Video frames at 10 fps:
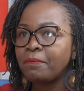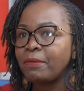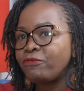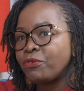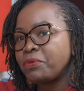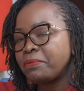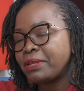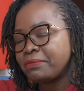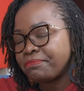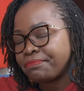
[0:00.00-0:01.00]
But for
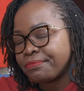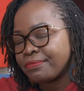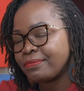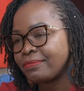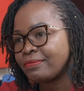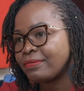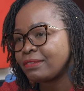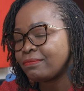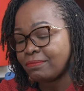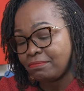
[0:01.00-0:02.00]
women,
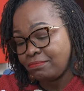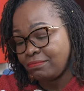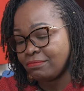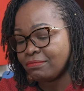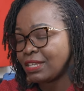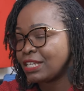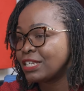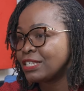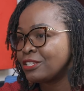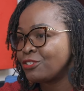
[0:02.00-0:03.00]
they're
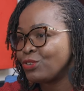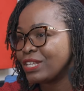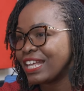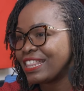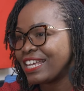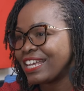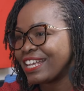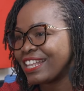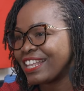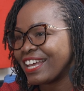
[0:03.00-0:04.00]
just doing their thing.
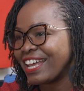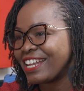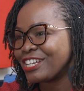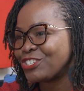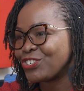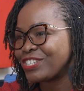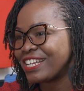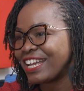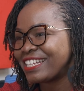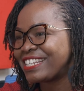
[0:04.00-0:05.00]
They they're just getting try. shot
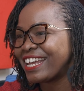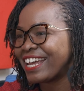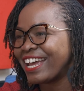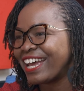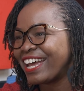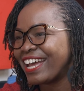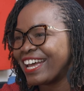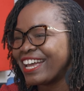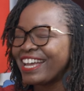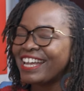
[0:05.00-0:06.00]
at.
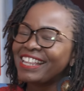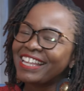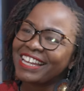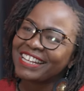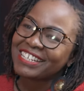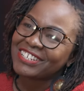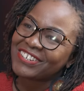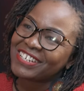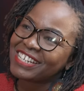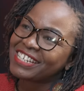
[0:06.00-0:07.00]
yeah, they're getting
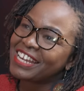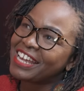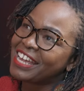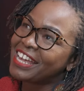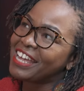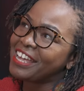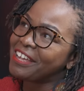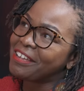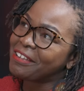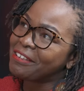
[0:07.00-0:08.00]
shot at.
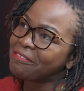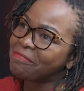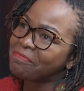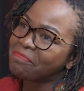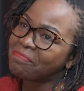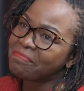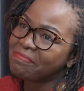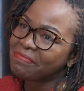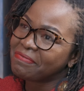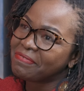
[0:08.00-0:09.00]
Uh,
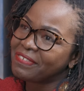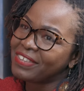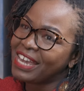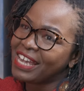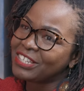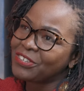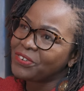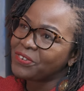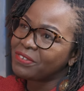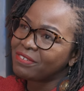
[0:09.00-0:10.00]
yeah,
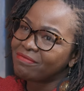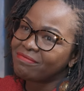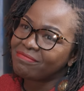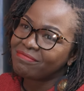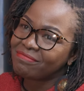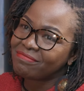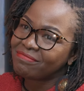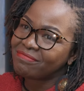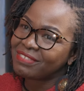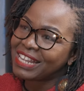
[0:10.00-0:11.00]
so
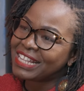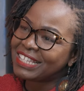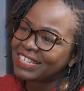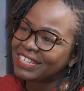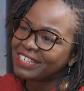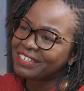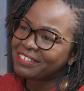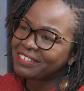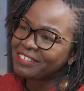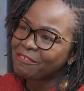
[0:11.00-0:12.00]
let's see.
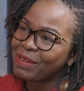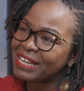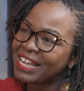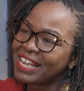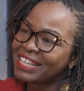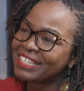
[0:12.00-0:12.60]
Let's but see.